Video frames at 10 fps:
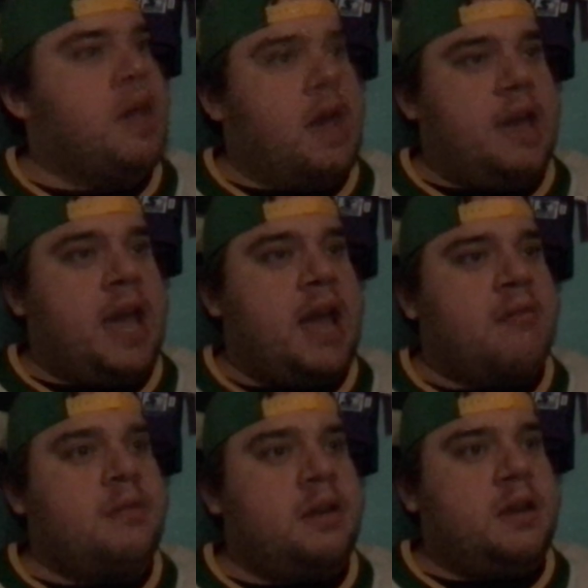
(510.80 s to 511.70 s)

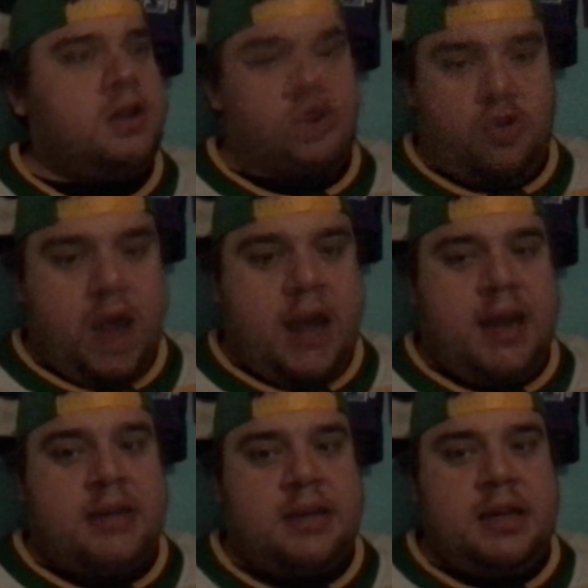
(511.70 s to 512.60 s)
again,
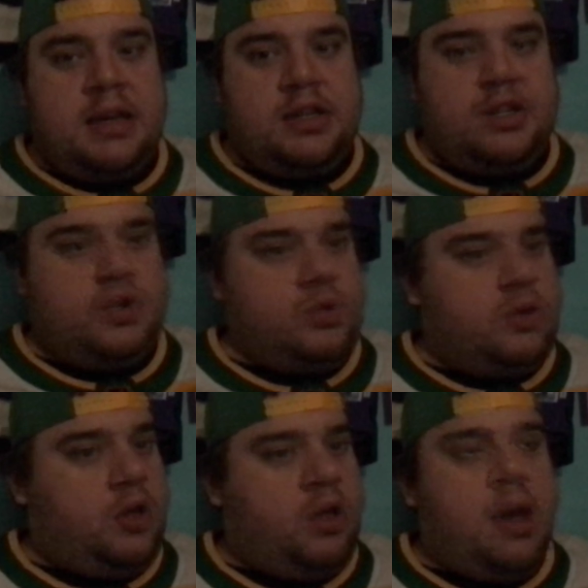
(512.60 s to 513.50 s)
credit to
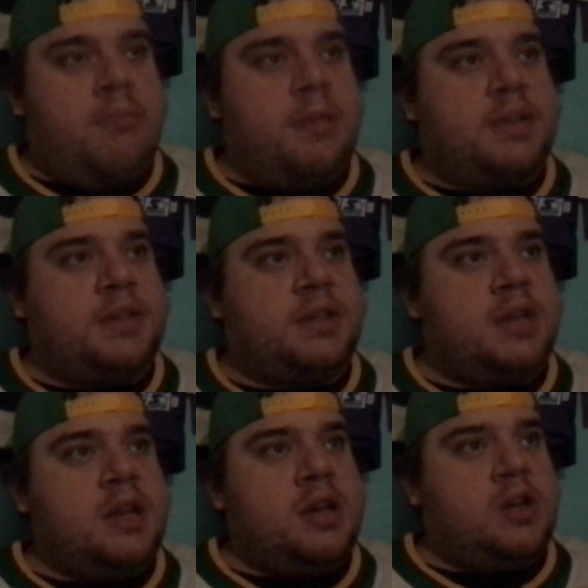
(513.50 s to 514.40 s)
Columbus,
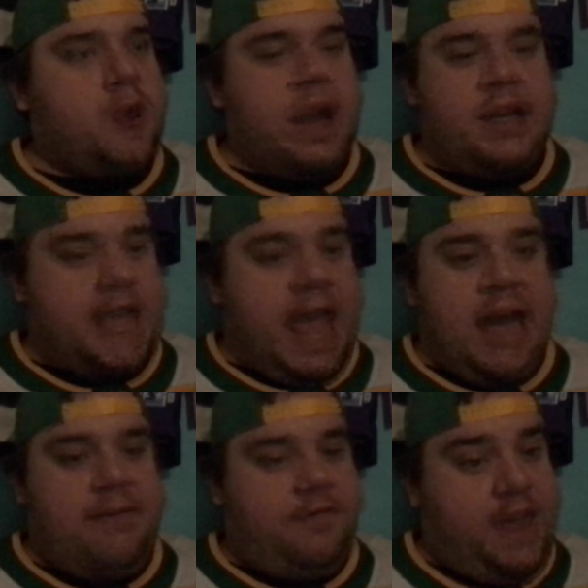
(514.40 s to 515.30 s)
credit to
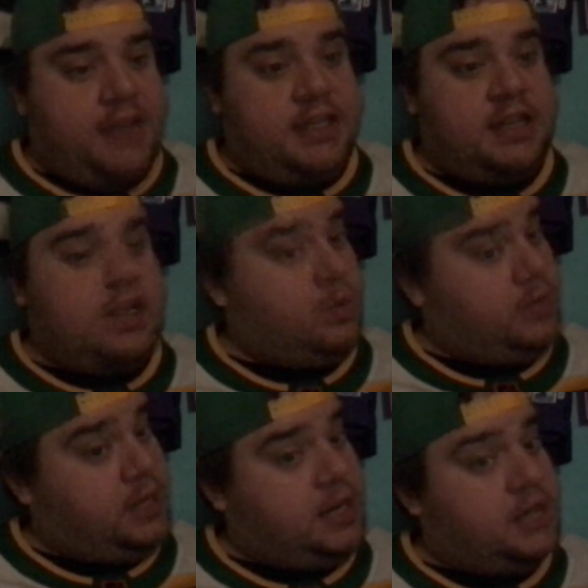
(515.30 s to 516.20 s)
Adam Fantilli, who
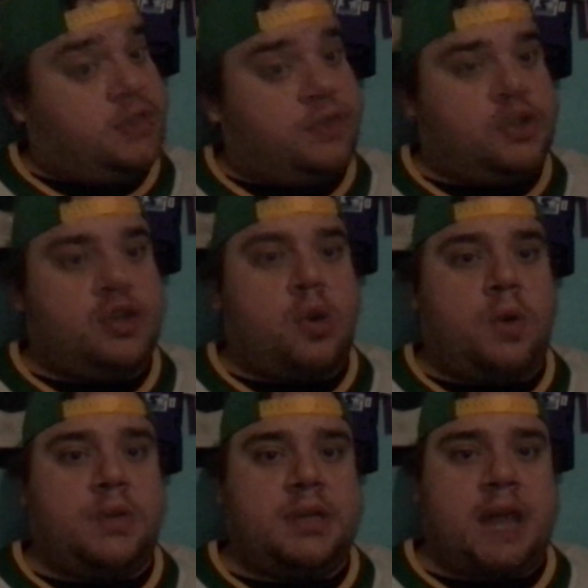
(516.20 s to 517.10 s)
did get his first
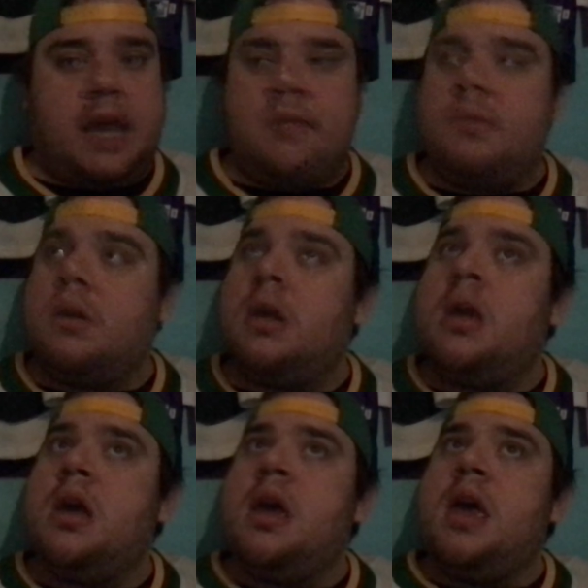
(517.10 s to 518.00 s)
goal tonight,
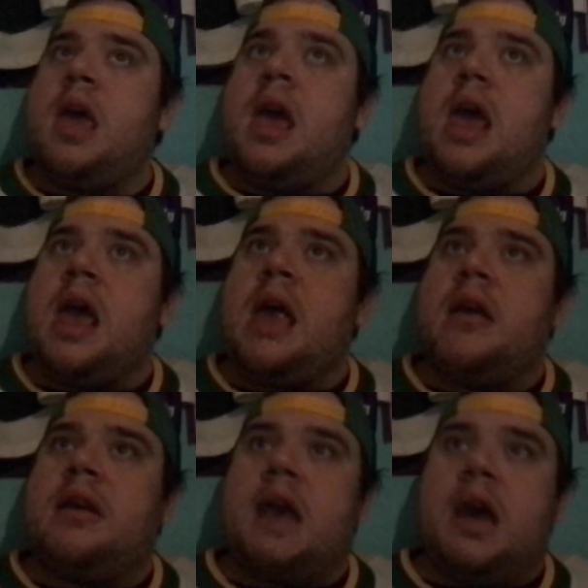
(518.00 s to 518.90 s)
and,